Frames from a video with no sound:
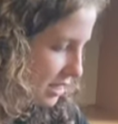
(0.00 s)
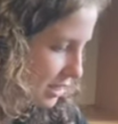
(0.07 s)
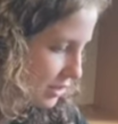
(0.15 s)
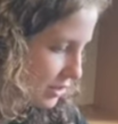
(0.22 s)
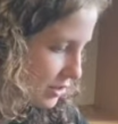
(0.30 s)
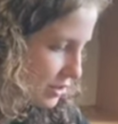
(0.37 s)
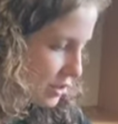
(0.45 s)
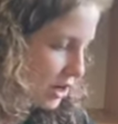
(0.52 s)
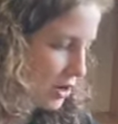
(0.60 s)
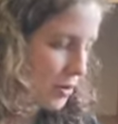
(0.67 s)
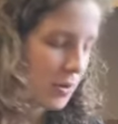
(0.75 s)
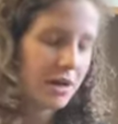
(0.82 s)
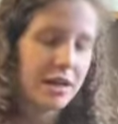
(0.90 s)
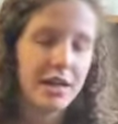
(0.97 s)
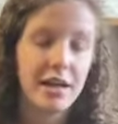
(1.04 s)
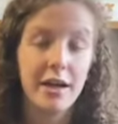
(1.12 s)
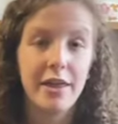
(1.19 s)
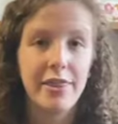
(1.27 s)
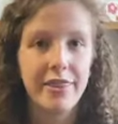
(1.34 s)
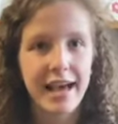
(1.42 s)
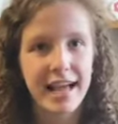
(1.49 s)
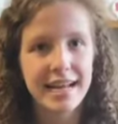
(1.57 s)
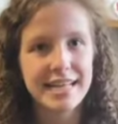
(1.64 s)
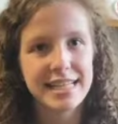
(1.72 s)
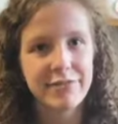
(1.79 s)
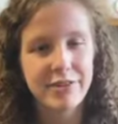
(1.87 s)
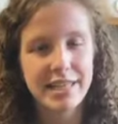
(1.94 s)
So that is
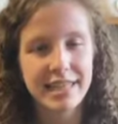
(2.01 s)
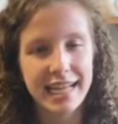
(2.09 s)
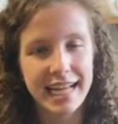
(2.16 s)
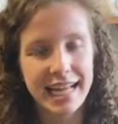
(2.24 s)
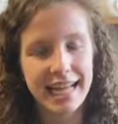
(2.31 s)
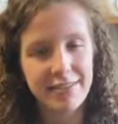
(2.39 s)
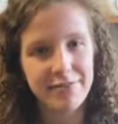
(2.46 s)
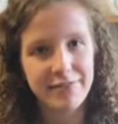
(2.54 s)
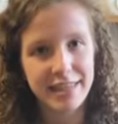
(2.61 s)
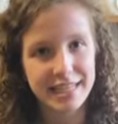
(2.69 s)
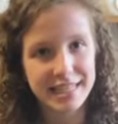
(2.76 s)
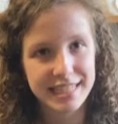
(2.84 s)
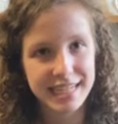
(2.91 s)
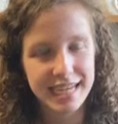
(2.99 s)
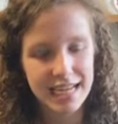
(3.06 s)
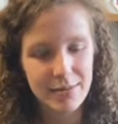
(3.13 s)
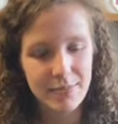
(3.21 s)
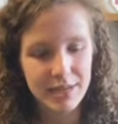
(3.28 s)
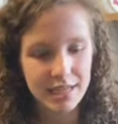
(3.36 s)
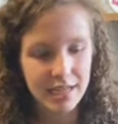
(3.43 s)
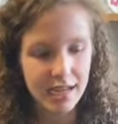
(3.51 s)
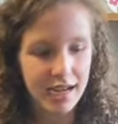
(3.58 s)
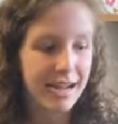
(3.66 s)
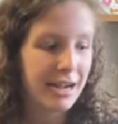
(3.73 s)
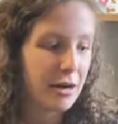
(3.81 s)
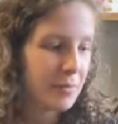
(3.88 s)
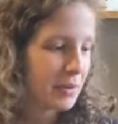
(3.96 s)
everything I have this time. I
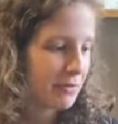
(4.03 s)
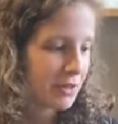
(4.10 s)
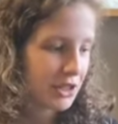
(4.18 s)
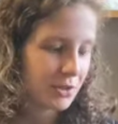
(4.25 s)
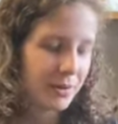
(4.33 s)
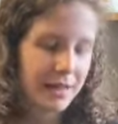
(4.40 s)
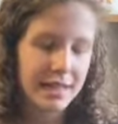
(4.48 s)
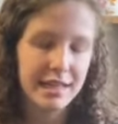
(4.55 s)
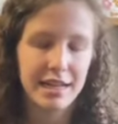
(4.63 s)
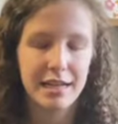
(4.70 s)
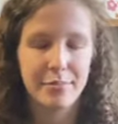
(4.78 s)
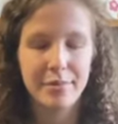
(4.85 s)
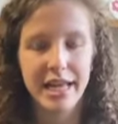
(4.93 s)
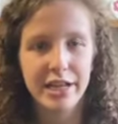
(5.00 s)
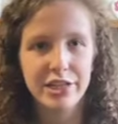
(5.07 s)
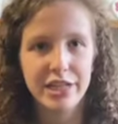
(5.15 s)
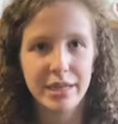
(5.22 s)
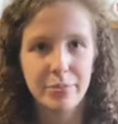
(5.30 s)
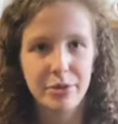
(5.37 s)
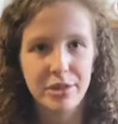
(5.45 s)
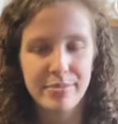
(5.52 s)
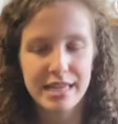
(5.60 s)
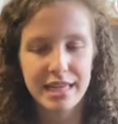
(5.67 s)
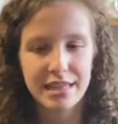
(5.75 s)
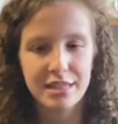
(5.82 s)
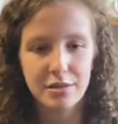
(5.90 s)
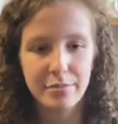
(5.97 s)
hope you've enjoyed catching up with me a
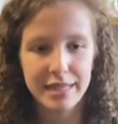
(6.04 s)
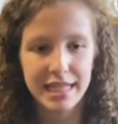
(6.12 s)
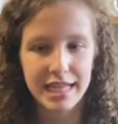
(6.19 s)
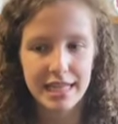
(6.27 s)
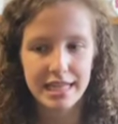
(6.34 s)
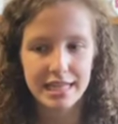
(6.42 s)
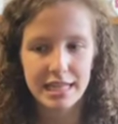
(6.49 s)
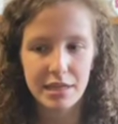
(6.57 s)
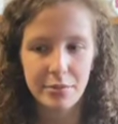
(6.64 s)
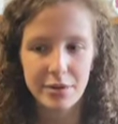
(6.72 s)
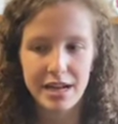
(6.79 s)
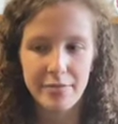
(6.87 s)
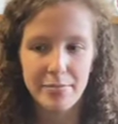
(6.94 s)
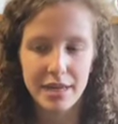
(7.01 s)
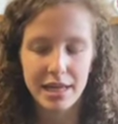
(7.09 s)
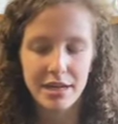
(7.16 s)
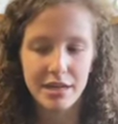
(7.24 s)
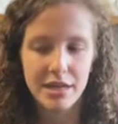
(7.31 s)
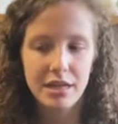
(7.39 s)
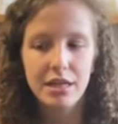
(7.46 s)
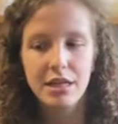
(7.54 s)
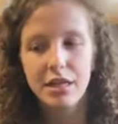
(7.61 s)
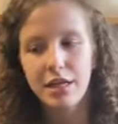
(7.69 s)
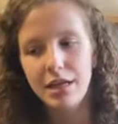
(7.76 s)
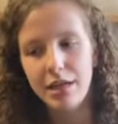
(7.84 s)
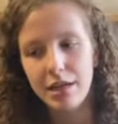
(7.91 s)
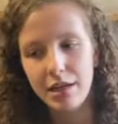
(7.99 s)
little bit and seeing what I've been
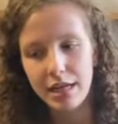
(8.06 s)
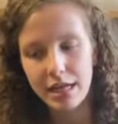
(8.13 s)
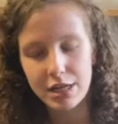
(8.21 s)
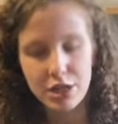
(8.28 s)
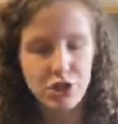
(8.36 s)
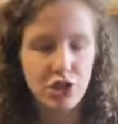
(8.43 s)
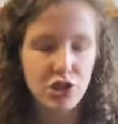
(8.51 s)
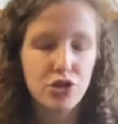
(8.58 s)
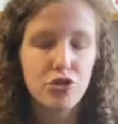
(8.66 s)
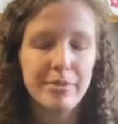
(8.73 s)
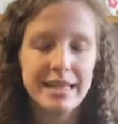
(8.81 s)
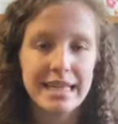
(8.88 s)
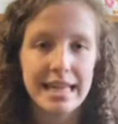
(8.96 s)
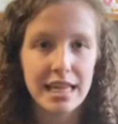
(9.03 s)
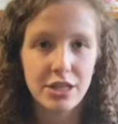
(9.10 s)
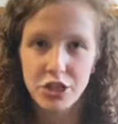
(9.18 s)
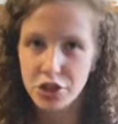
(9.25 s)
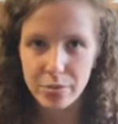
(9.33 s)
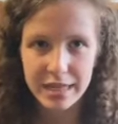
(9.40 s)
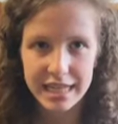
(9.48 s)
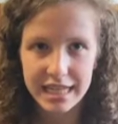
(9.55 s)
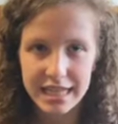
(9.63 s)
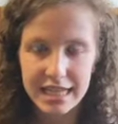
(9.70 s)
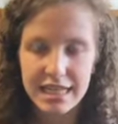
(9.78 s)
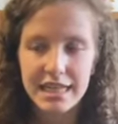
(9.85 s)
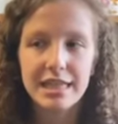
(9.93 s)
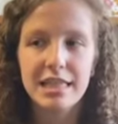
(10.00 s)
consuming and doing
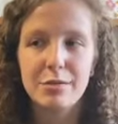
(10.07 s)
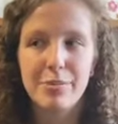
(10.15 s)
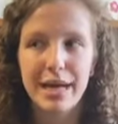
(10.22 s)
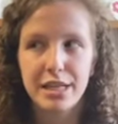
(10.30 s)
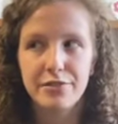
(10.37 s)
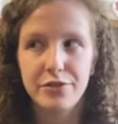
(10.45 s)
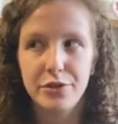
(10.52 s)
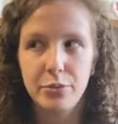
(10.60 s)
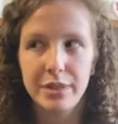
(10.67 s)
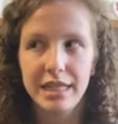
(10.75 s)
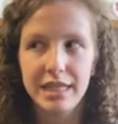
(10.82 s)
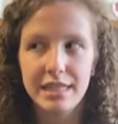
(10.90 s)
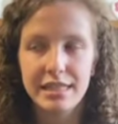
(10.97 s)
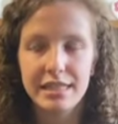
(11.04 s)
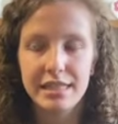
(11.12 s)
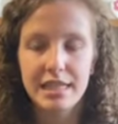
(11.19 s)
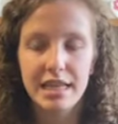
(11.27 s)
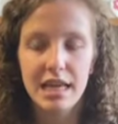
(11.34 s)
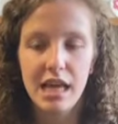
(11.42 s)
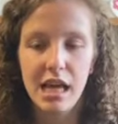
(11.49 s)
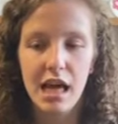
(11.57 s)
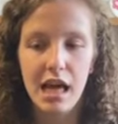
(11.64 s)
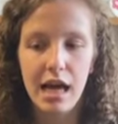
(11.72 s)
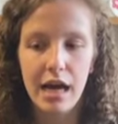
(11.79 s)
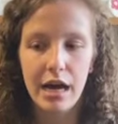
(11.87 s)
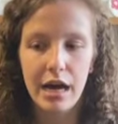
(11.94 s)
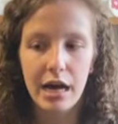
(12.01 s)
these past few weeks.
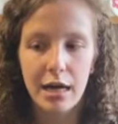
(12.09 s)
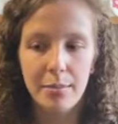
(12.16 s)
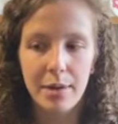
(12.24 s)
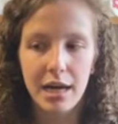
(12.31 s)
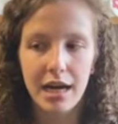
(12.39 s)
I'm